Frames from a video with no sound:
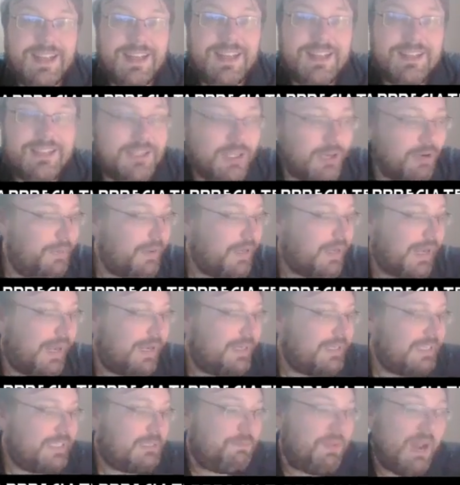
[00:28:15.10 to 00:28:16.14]
Toby got
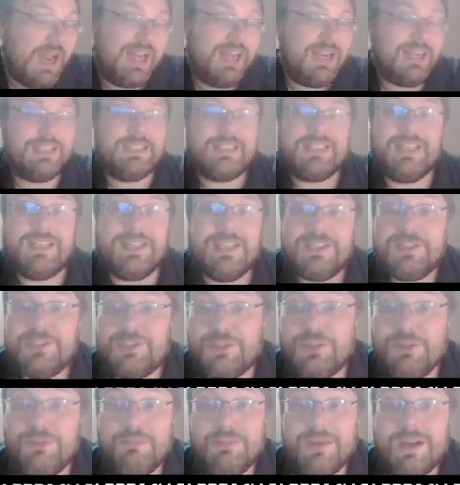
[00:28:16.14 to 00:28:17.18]
these paintings done in
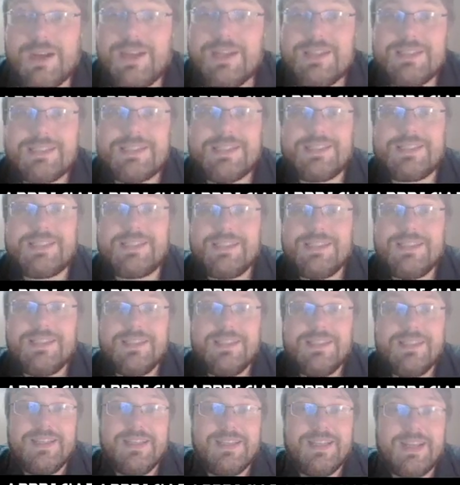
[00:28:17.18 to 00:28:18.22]
2 months.
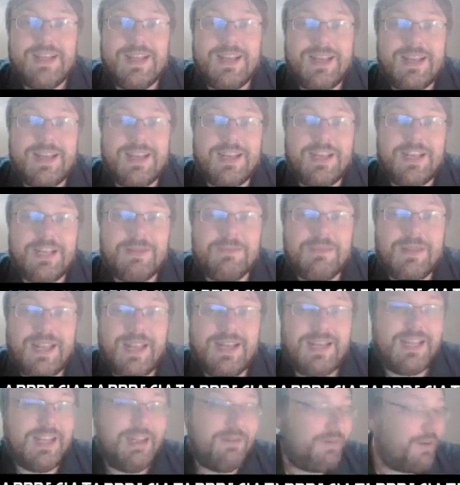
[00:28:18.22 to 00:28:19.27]
And
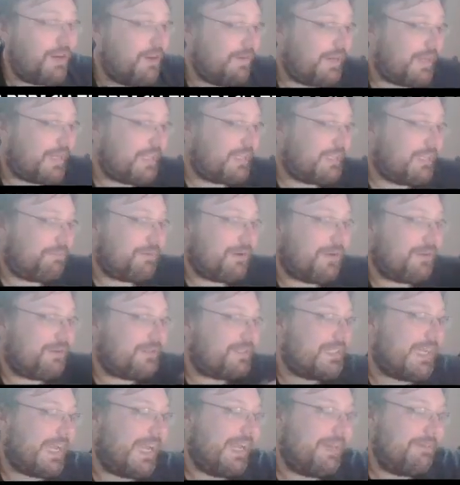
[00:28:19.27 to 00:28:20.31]
here we already got the
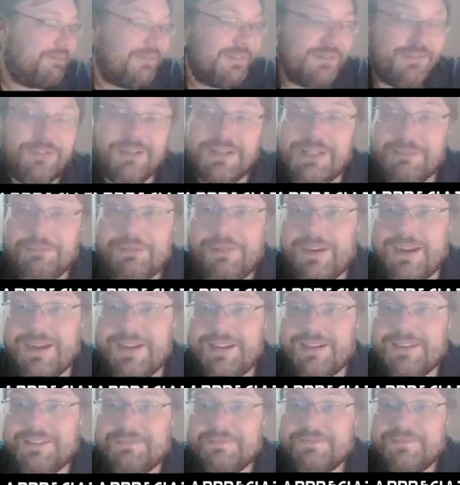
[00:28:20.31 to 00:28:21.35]
prototype from the printer,